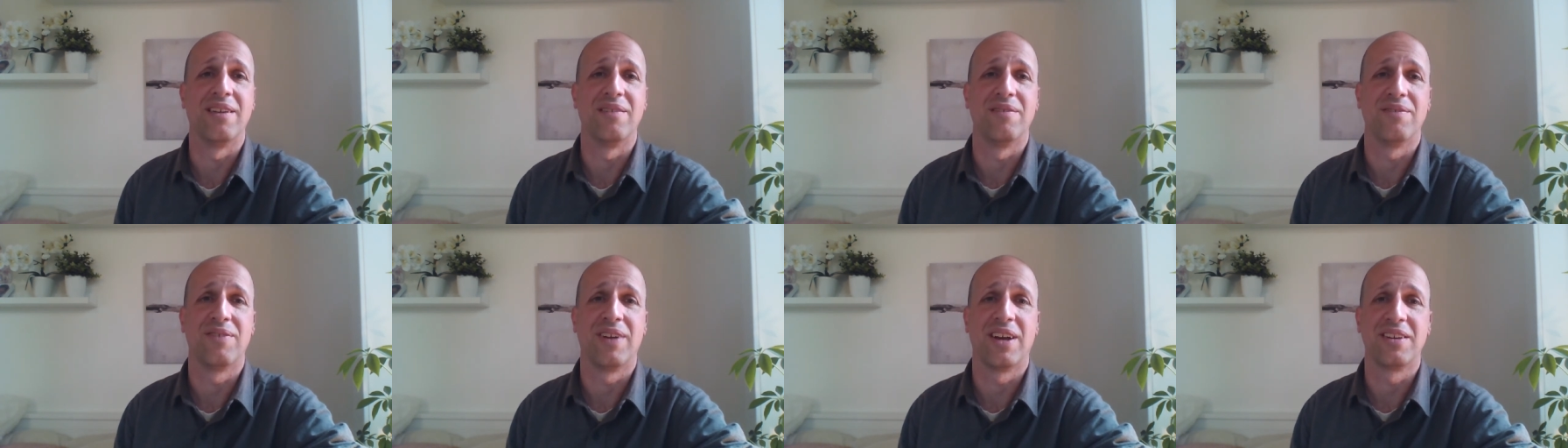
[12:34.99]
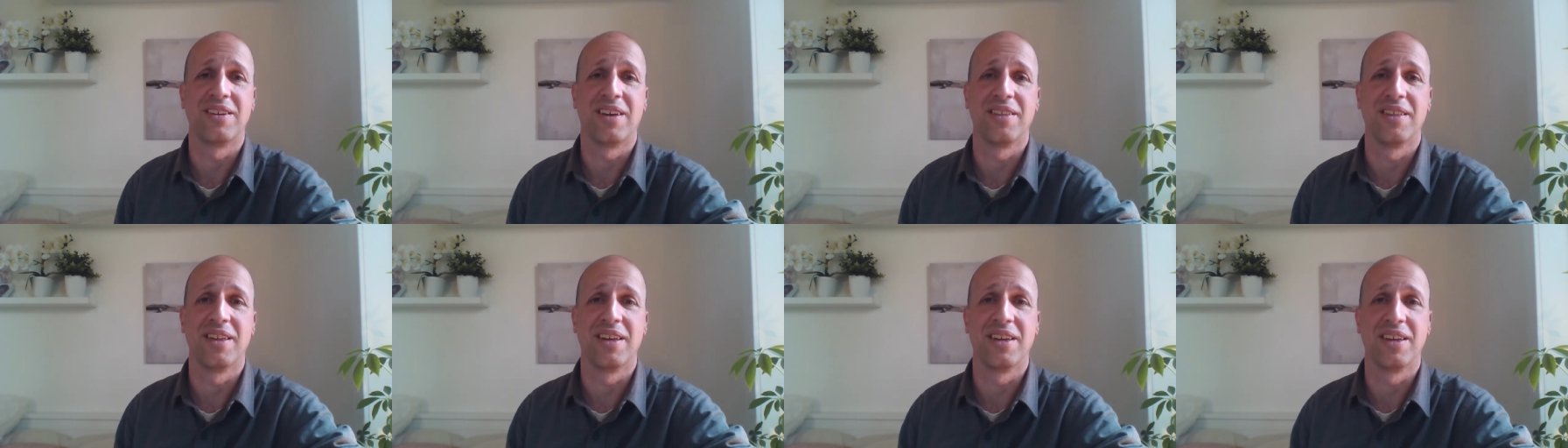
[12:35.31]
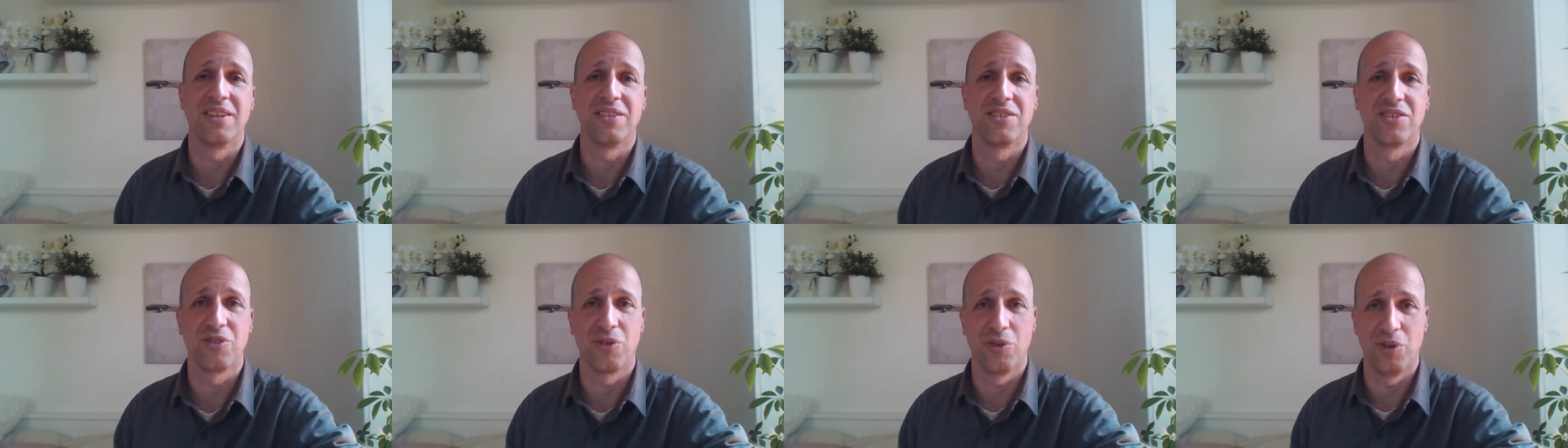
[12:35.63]
In fact, I think
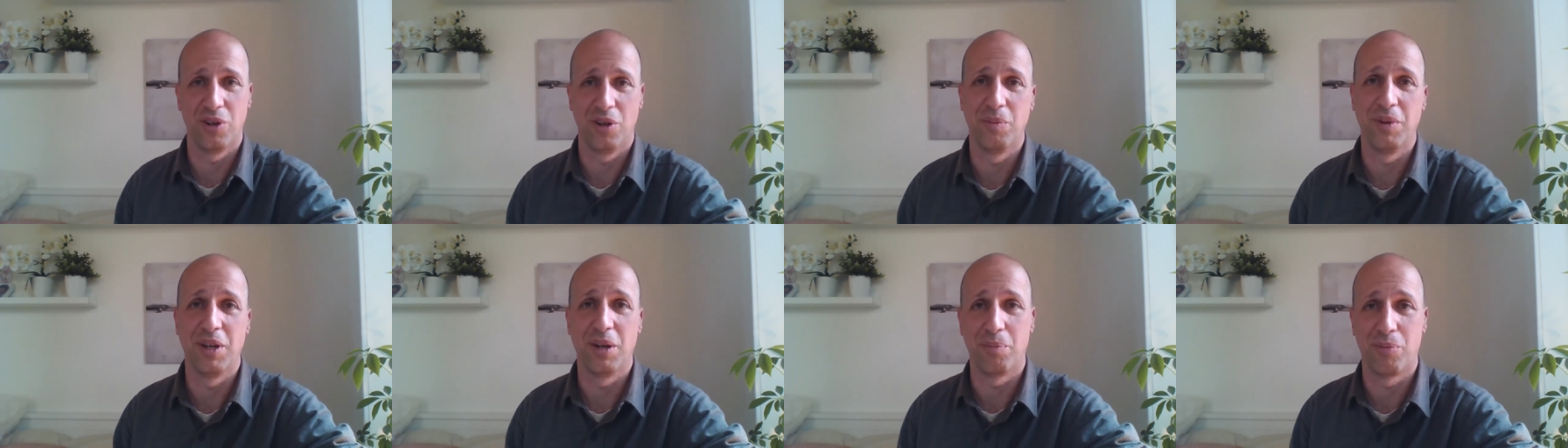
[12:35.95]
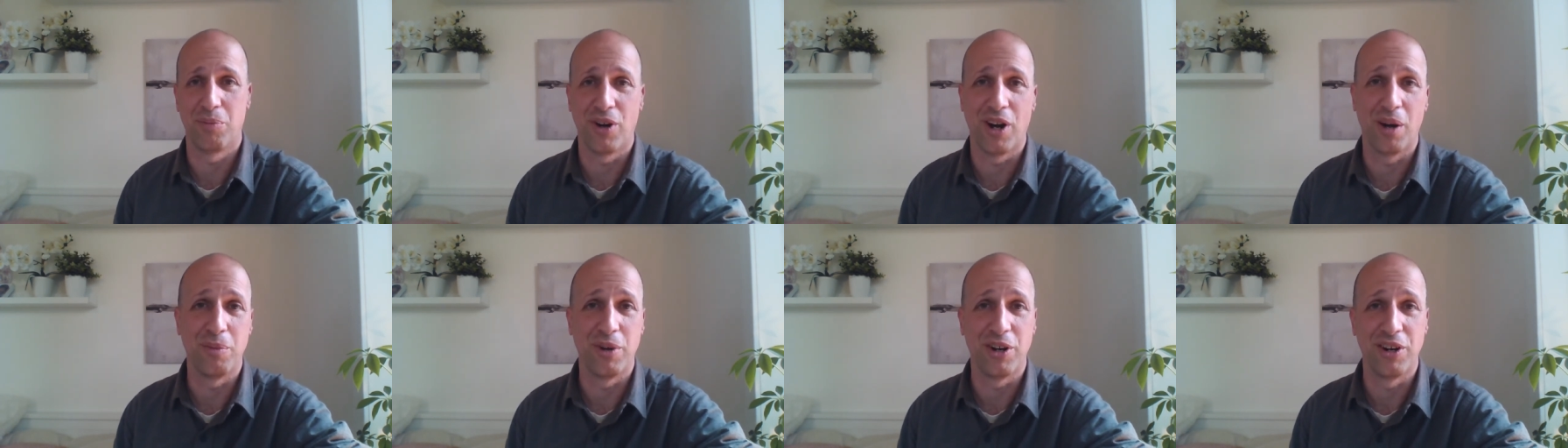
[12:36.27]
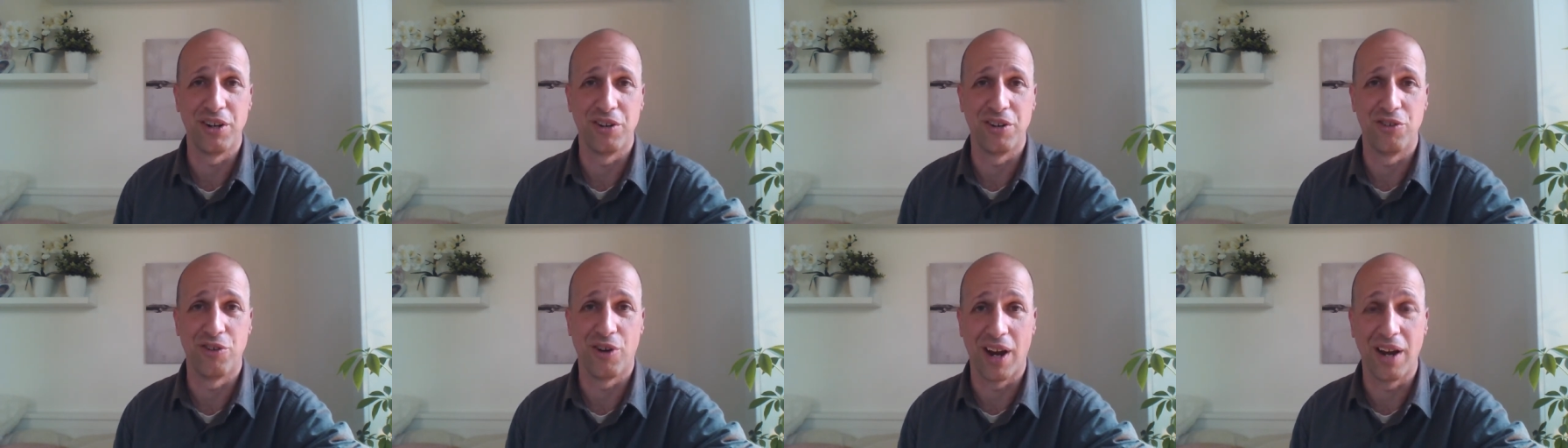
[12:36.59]
it's going to be a
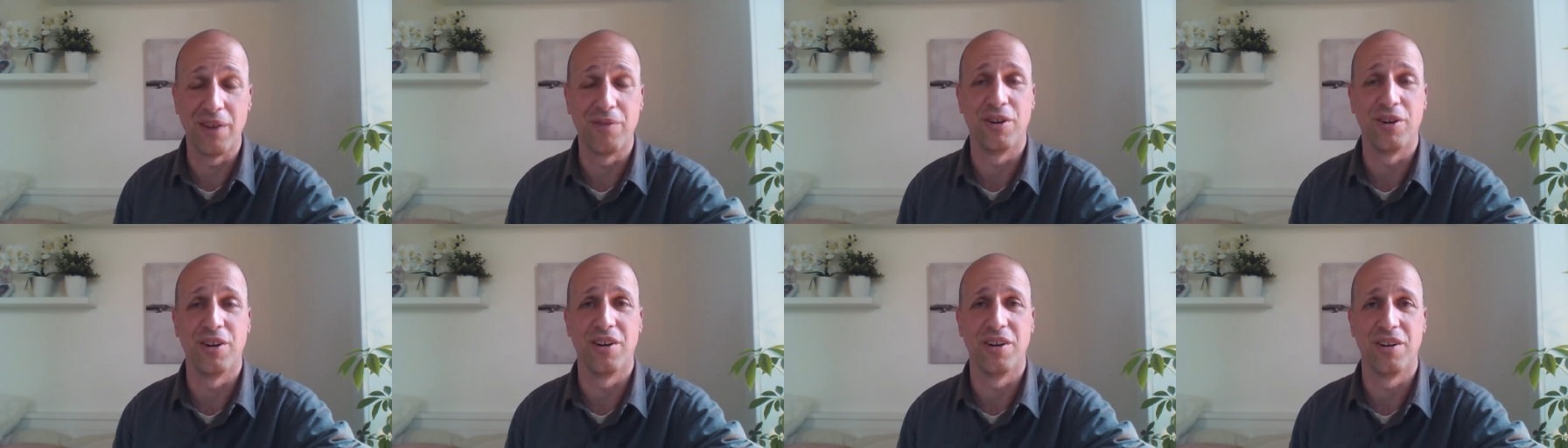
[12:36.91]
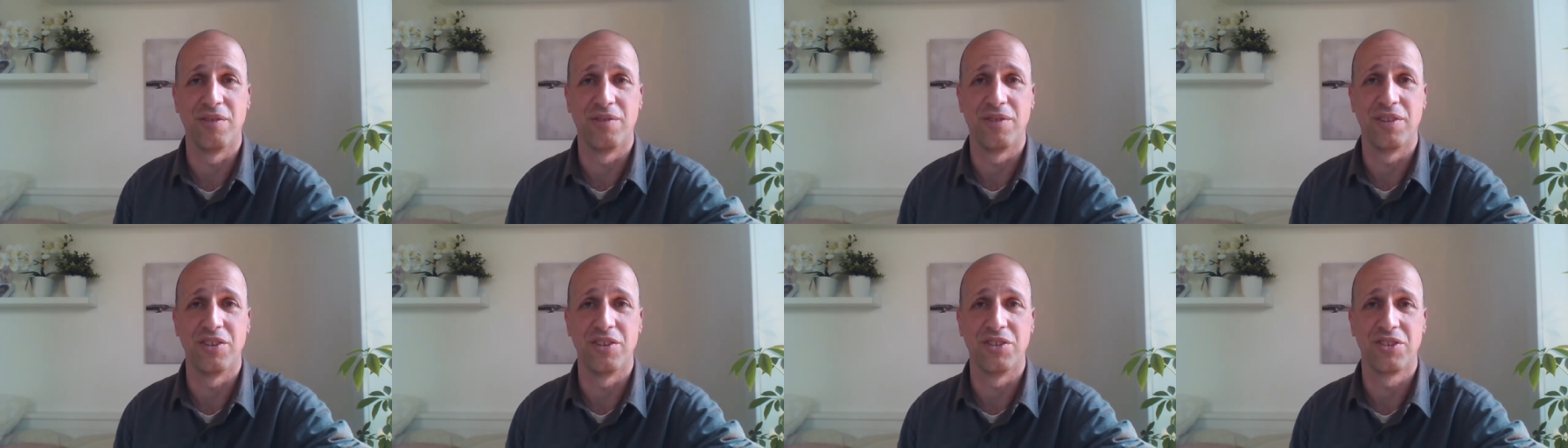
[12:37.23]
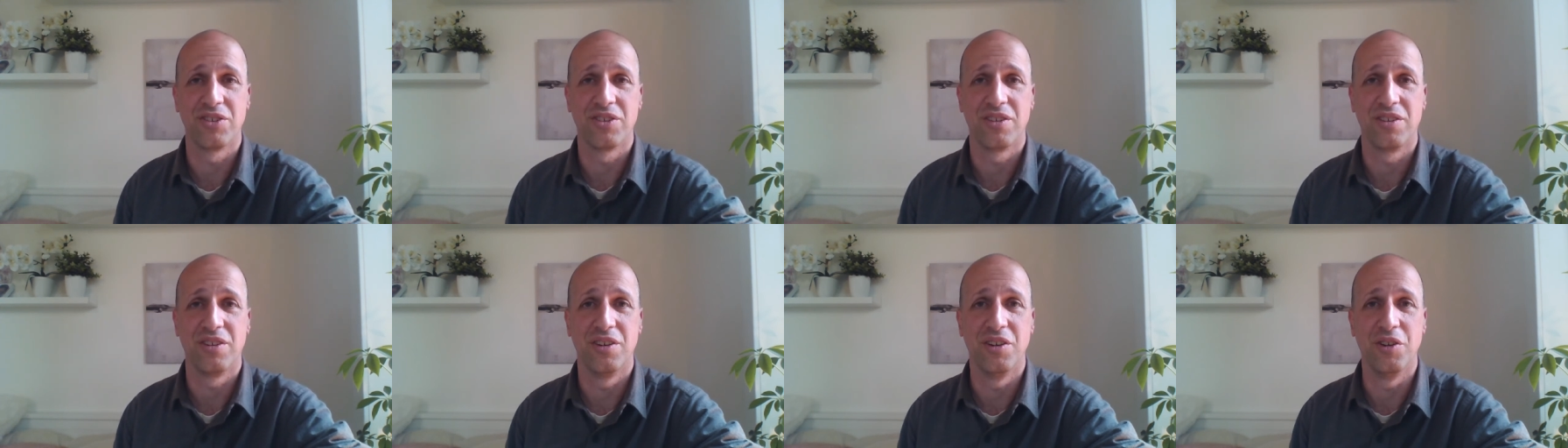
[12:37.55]
primary driver of
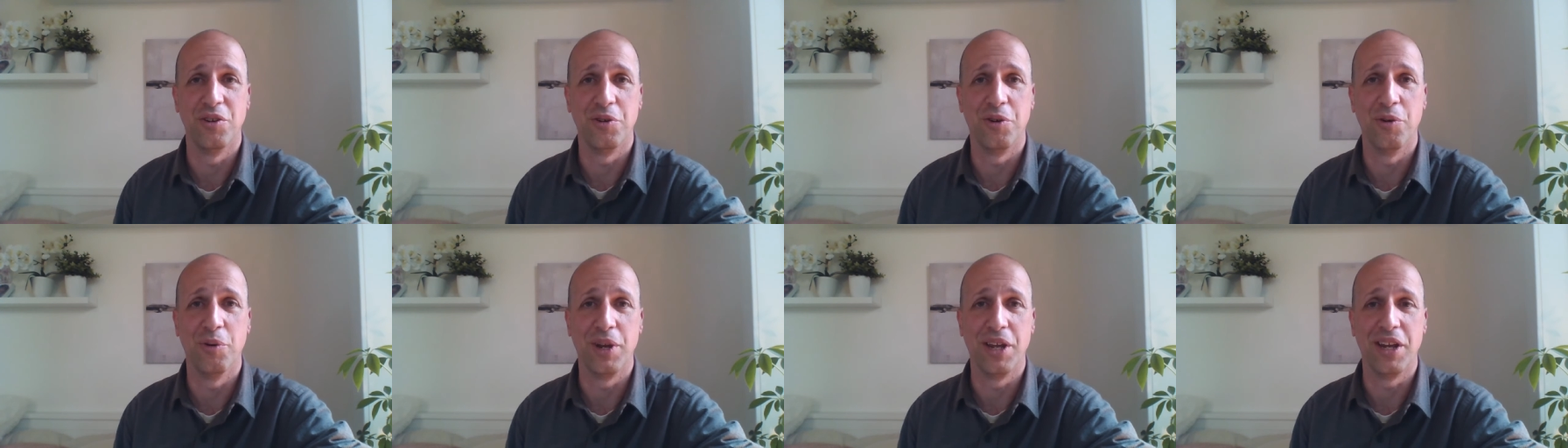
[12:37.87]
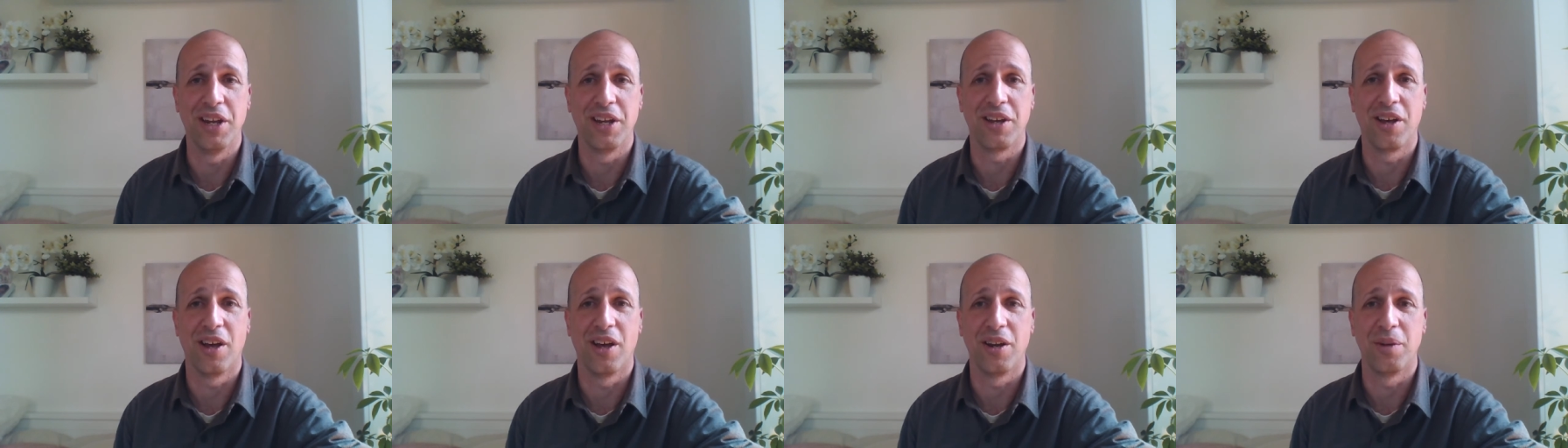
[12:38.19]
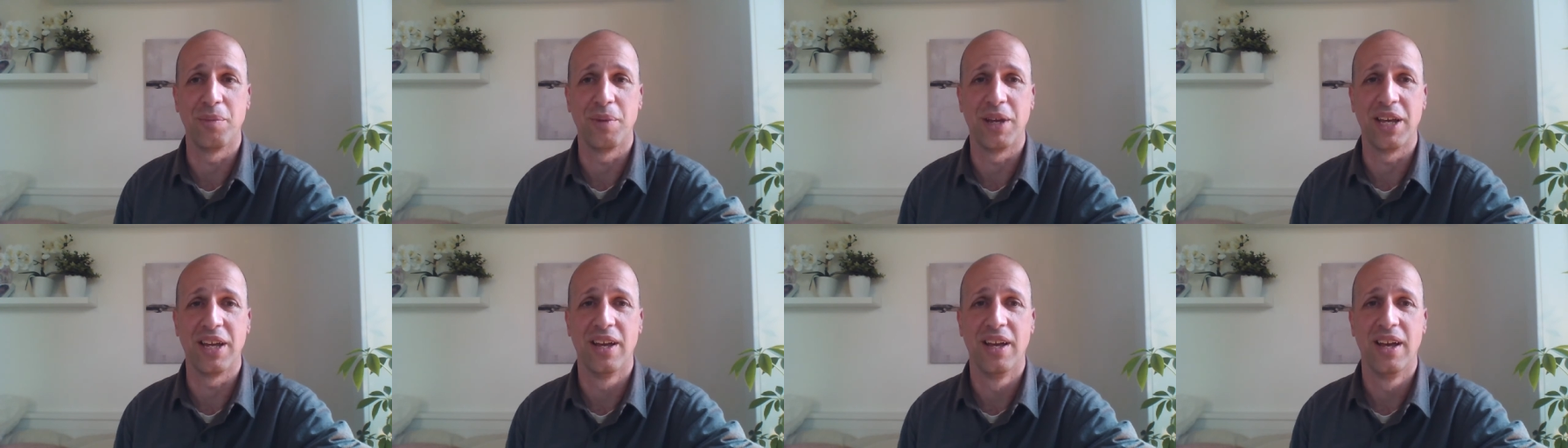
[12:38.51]
this new green
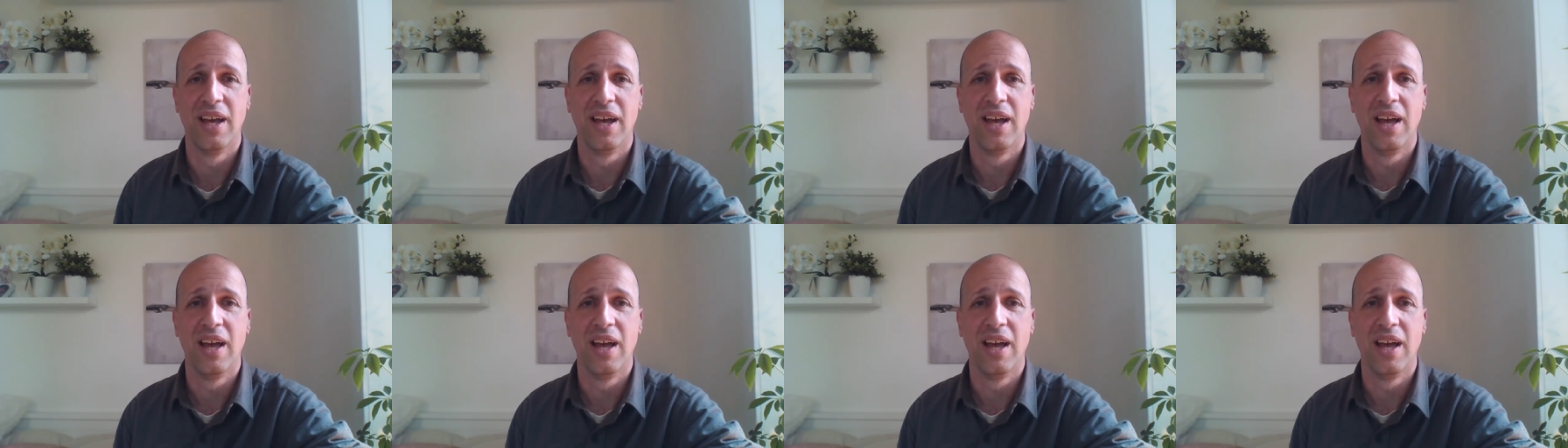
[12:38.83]
economy.